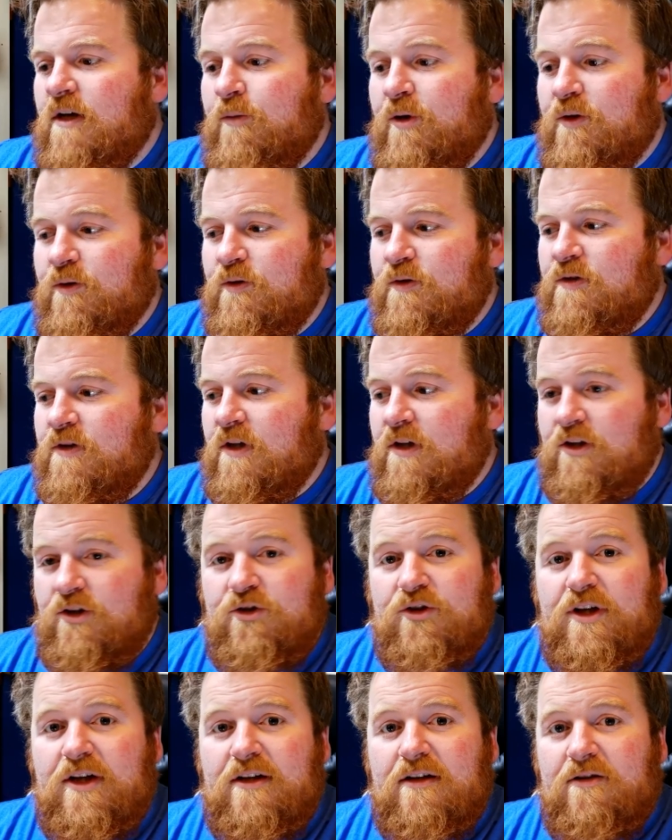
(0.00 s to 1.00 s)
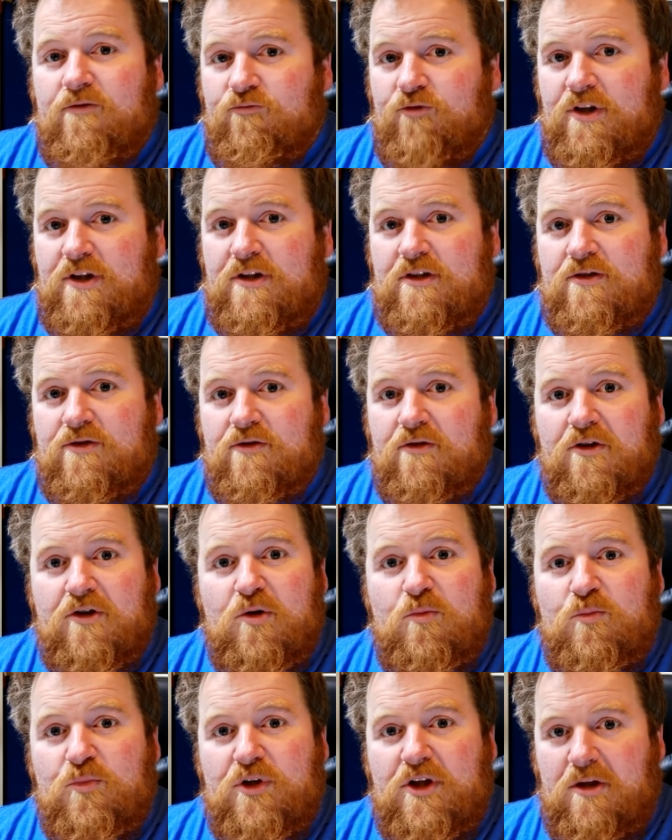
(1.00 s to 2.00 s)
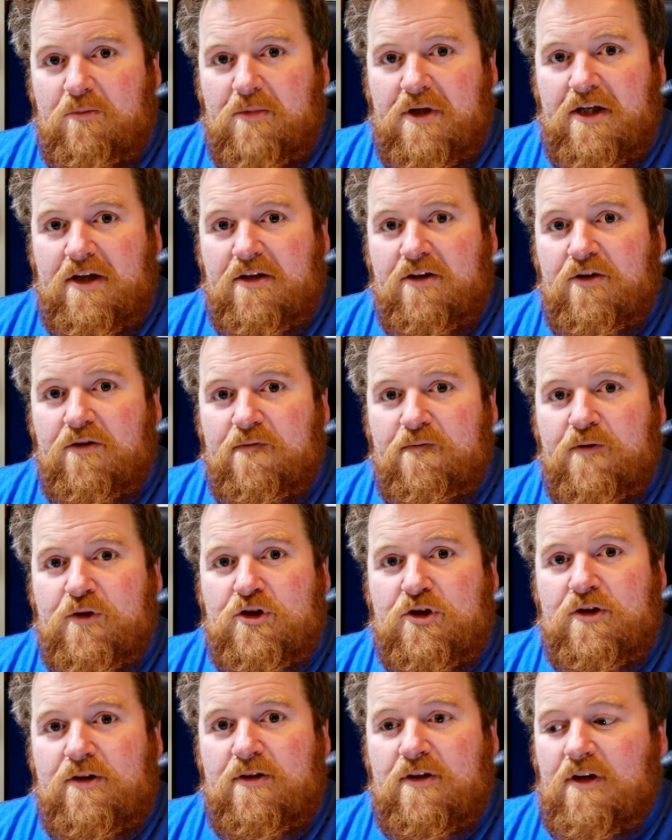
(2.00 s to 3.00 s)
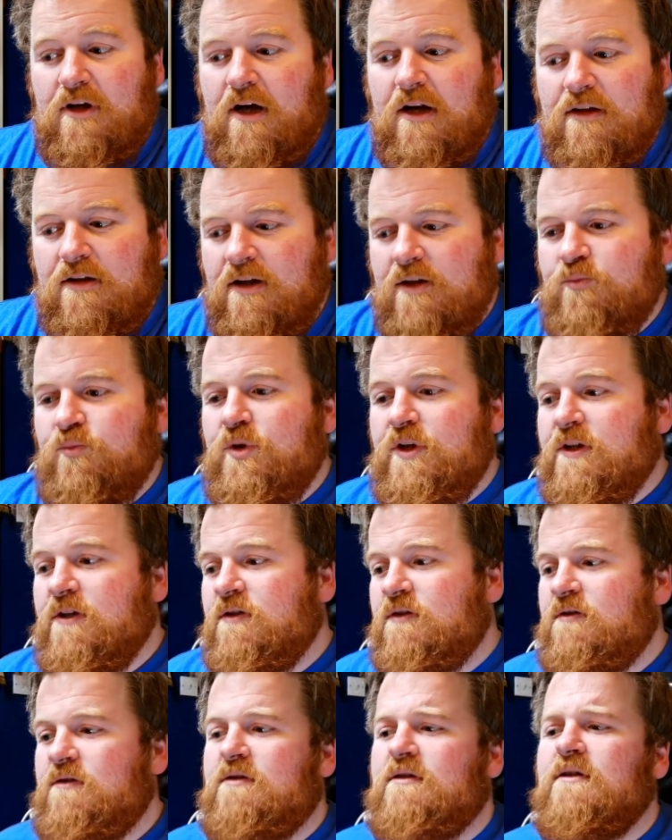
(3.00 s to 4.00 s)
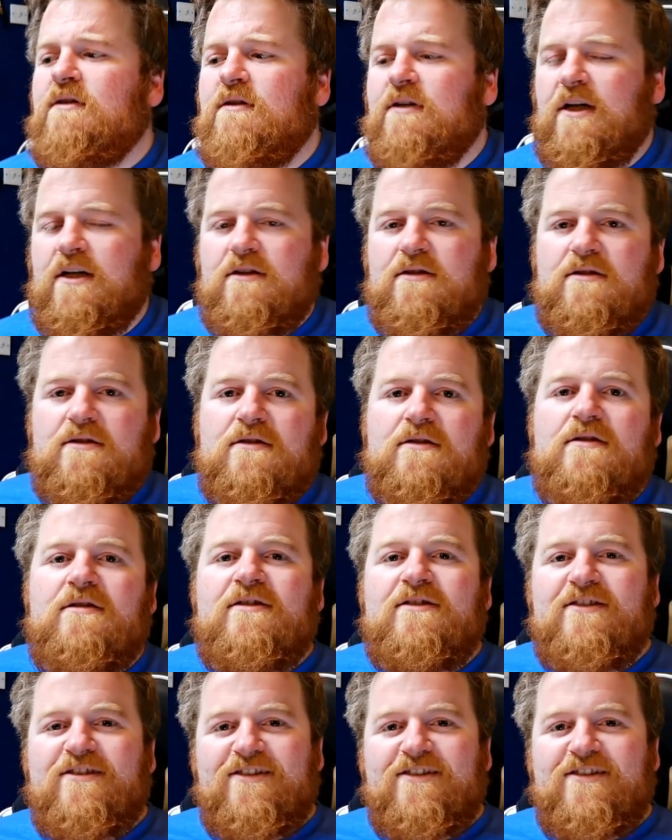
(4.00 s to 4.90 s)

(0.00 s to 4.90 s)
about like going in and registering the company and making it official and all that, because then that's